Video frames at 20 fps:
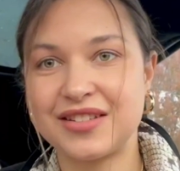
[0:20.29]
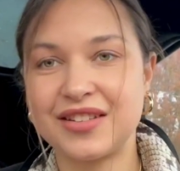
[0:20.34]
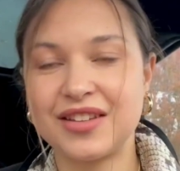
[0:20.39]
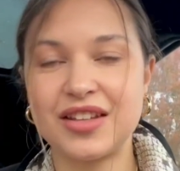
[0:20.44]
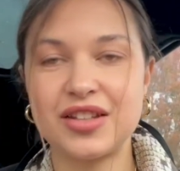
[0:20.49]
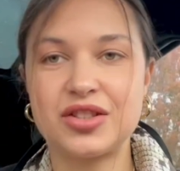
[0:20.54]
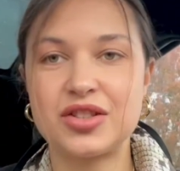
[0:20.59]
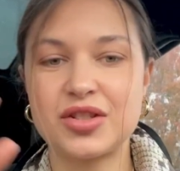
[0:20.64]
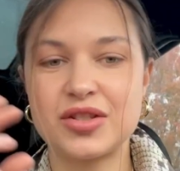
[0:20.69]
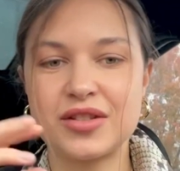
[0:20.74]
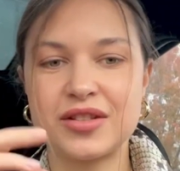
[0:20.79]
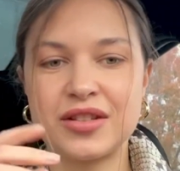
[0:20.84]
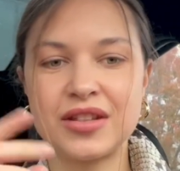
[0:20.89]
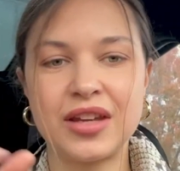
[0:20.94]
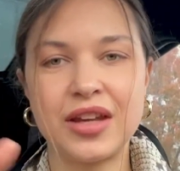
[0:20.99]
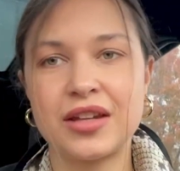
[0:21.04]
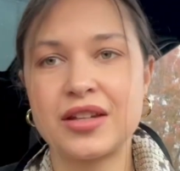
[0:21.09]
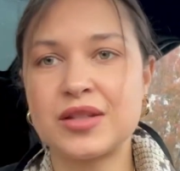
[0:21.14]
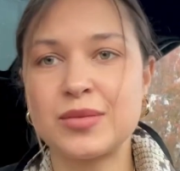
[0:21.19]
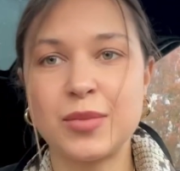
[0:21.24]
They just
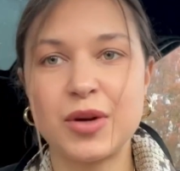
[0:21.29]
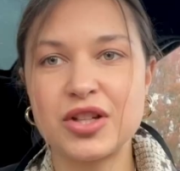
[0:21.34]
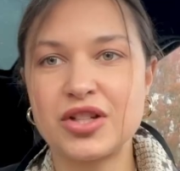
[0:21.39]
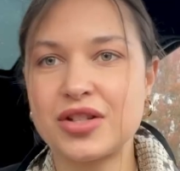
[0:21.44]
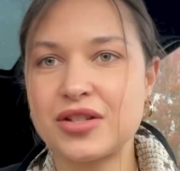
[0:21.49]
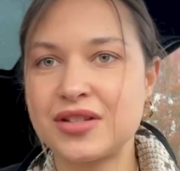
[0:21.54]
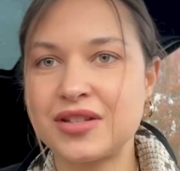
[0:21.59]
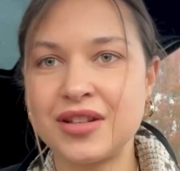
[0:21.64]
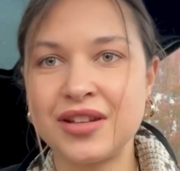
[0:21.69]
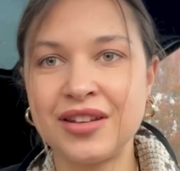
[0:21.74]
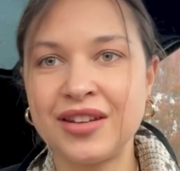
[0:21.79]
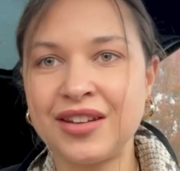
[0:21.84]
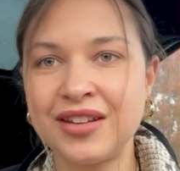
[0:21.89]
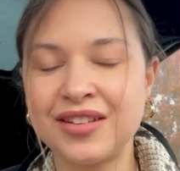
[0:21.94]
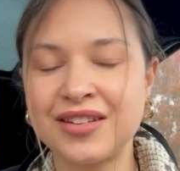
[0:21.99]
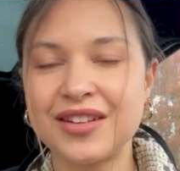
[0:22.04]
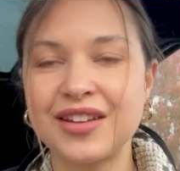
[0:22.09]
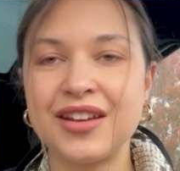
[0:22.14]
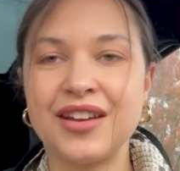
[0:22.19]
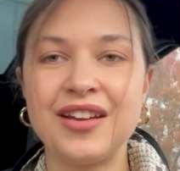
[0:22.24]
get as much as they need,
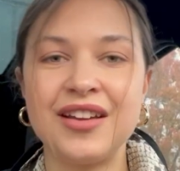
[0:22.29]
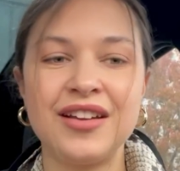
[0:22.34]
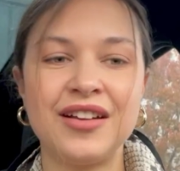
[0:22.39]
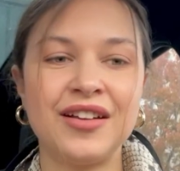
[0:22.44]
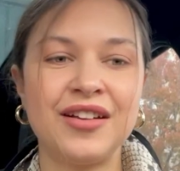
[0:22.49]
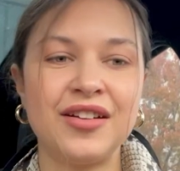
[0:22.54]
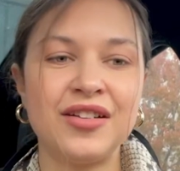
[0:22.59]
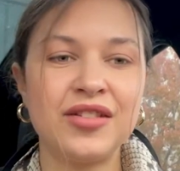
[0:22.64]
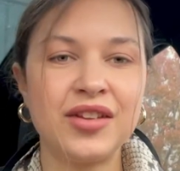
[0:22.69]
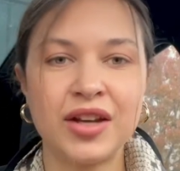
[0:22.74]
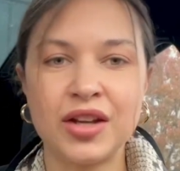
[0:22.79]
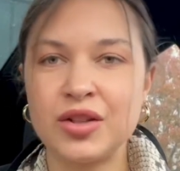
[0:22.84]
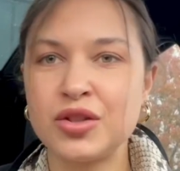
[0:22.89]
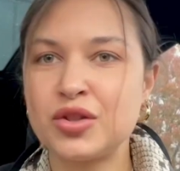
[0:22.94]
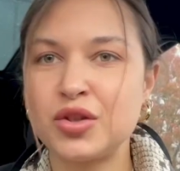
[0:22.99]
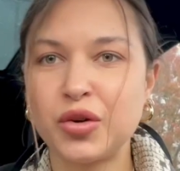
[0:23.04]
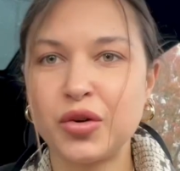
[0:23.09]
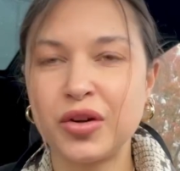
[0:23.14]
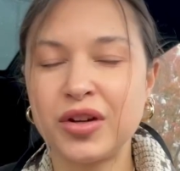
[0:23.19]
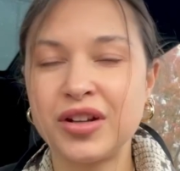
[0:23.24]
they
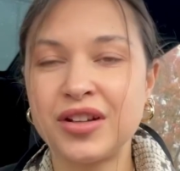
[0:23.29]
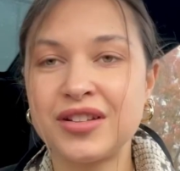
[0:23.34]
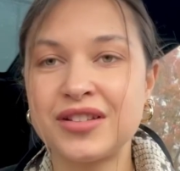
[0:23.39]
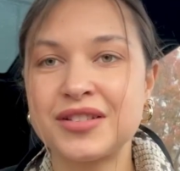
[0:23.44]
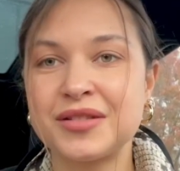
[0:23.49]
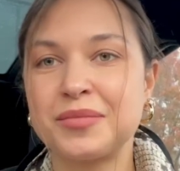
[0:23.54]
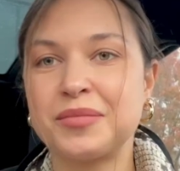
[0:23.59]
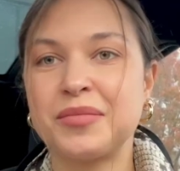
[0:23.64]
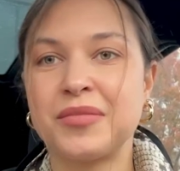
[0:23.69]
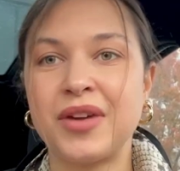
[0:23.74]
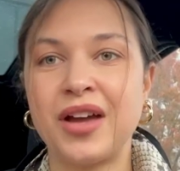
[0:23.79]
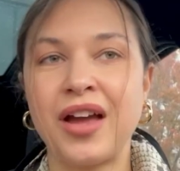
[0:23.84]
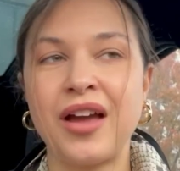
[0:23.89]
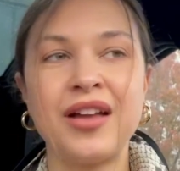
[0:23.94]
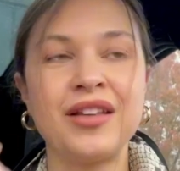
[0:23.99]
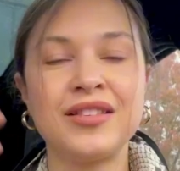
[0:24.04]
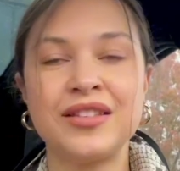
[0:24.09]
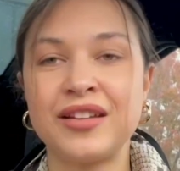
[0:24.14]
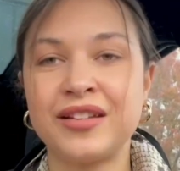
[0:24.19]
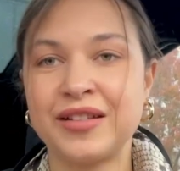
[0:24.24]
enjoy it,
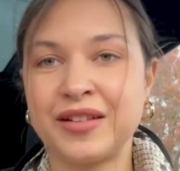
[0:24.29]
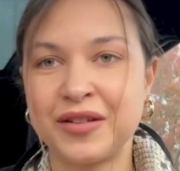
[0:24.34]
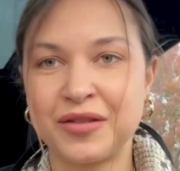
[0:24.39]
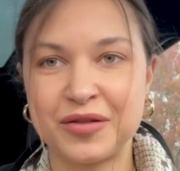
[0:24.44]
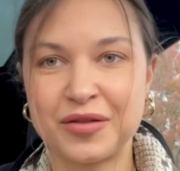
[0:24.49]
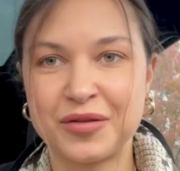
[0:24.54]
and they leave.